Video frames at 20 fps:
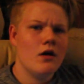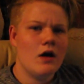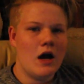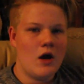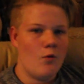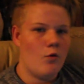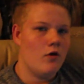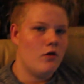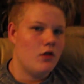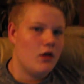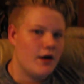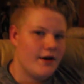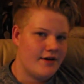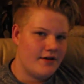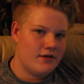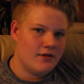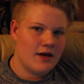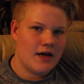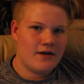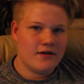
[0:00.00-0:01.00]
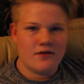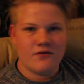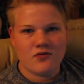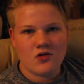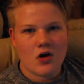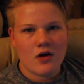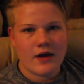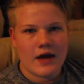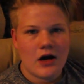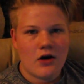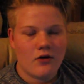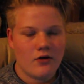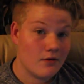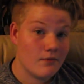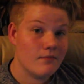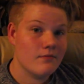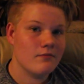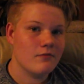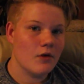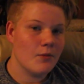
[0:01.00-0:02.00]
I will uh, end the vlog out.
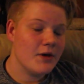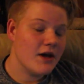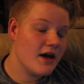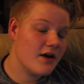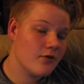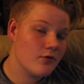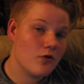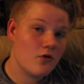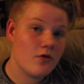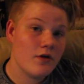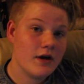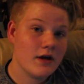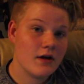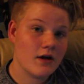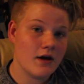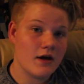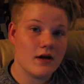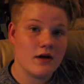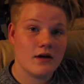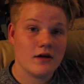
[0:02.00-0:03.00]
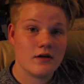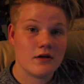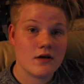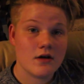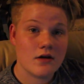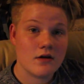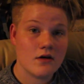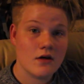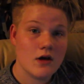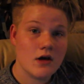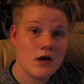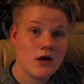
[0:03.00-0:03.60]
Let me edit real quick and uh,